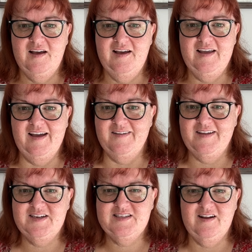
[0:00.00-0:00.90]

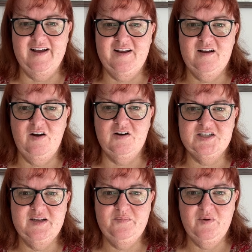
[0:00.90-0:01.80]
they're just like,
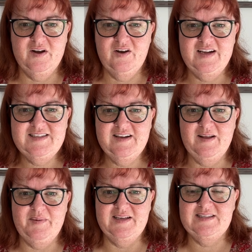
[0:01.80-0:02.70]
gosh, it could
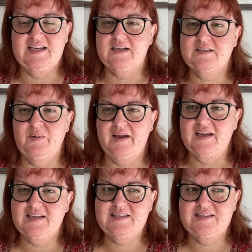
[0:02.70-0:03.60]
easily be 6
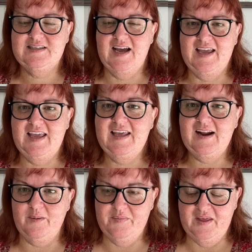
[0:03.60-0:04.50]
weeks ahead
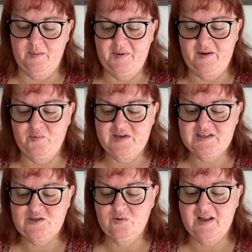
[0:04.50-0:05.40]
up there. But we can
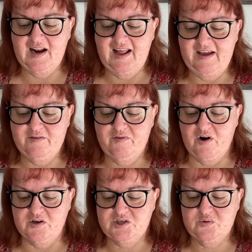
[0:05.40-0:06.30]
still get a late
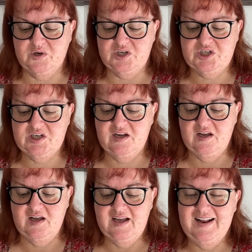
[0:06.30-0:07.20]
frost, which
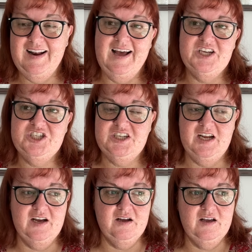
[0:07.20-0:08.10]
last
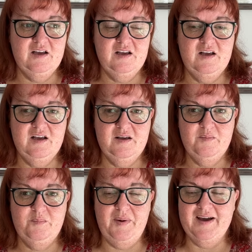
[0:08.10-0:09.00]
year
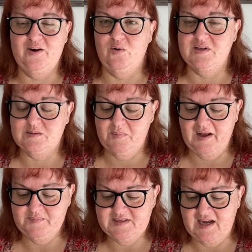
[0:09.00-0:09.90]
buggered all his
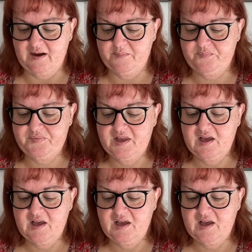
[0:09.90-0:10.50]
plums up.